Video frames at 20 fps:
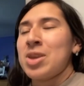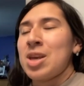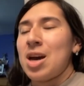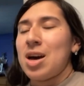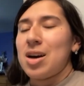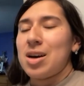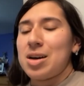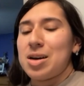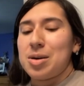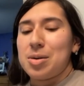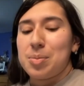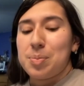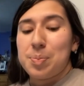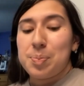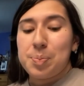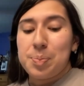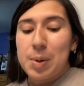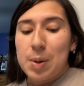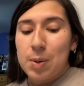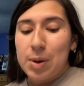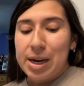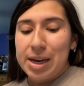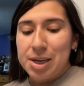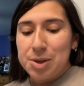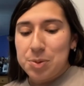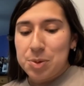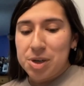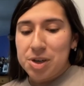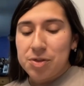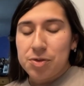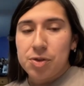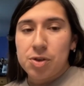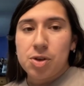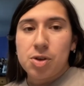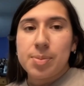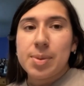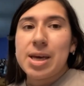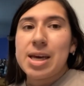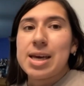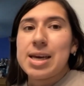Um, but what I did want to
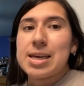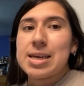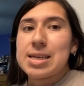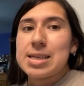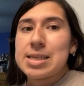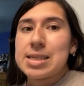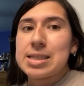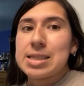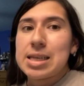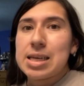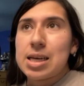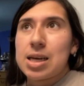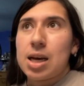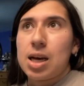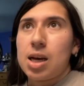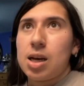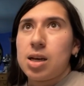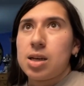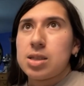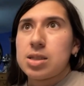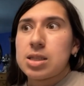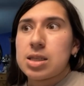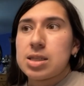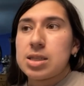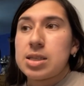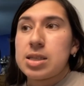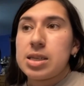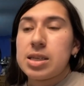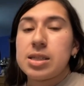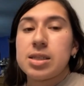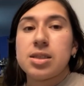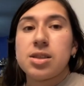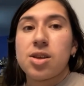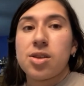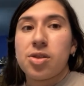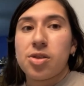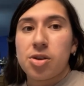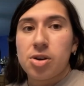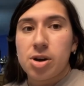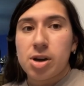film is uh, since it is the
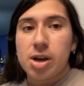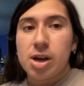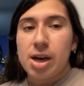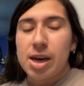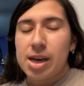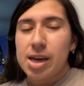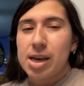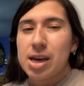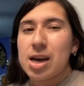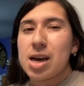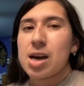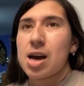third night,